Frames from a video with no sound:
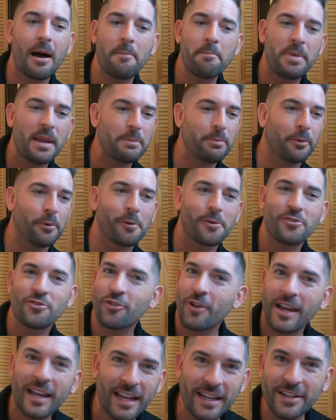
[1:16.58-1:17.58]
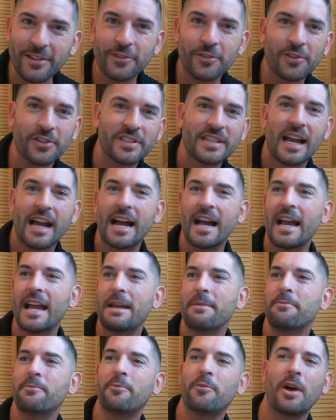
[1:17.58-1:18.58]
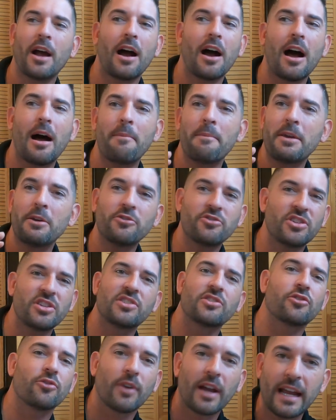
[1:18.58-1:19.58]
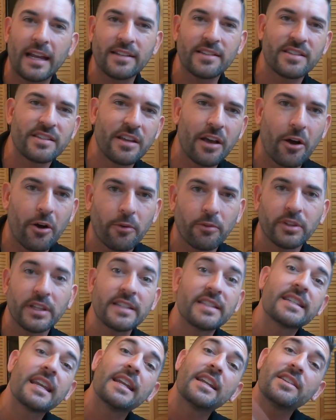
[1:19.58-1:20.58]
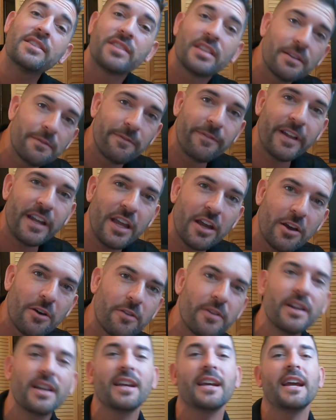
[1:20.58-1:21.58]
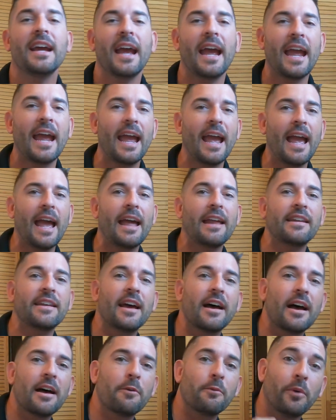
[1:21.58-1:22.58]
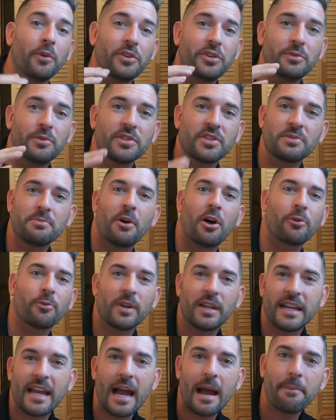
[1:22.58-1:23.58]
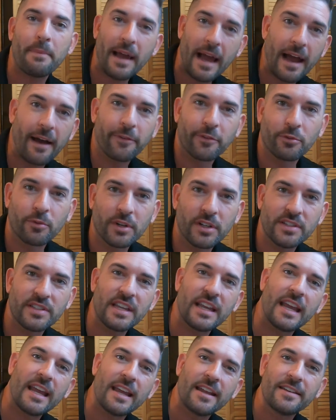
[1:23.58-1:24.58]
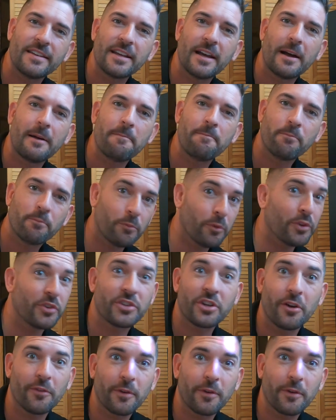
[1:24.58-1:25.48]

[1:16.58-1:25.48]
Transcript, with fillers: People were drinking the whole time. It was just great. So let's get into the video, and we'll do a small recap afterwards, and we'll just go